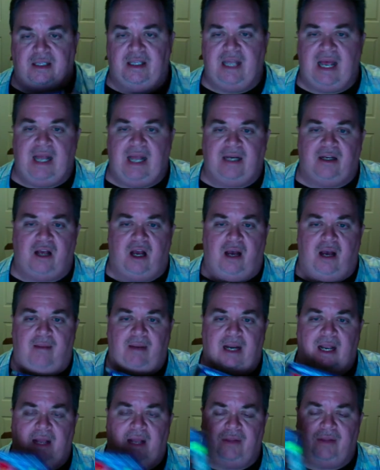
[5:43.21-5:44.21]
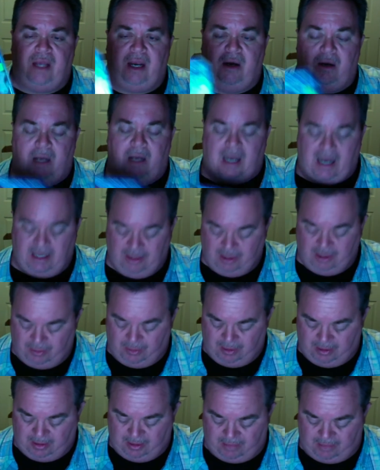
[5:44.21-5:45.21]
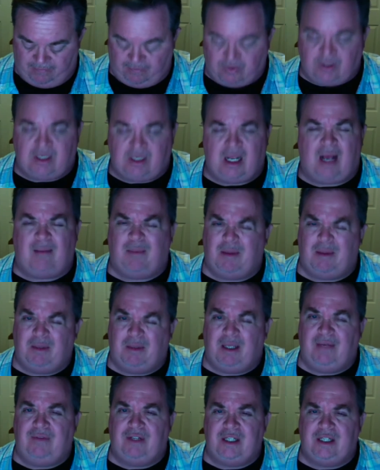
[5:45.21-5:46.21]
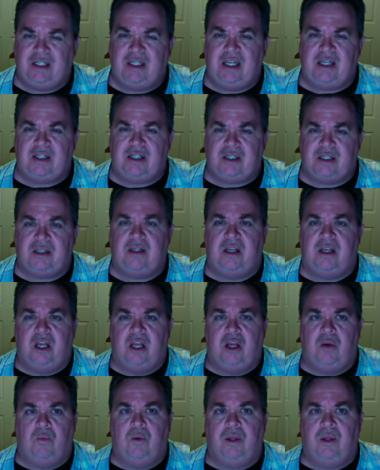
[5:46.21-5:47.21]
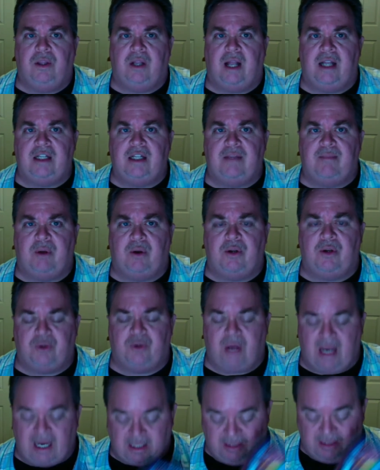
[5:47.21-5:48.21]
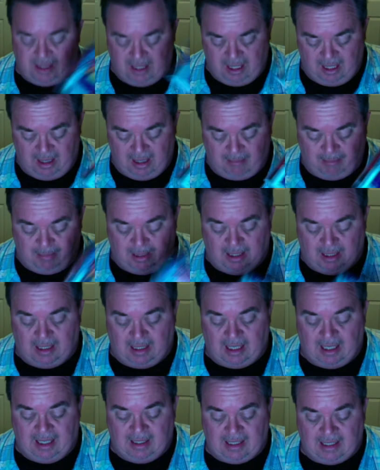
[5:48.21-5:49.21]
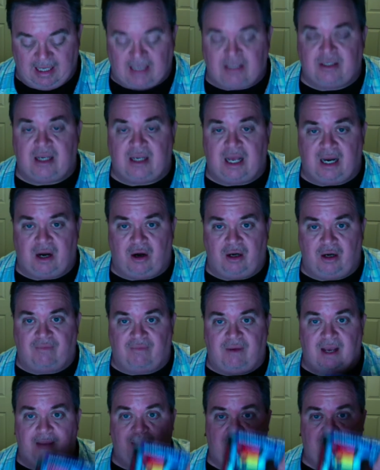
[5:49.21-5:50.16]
that common out there. I know that the first album, I believe, exists with lots of bonus tracks, but that's kind of hard to find, but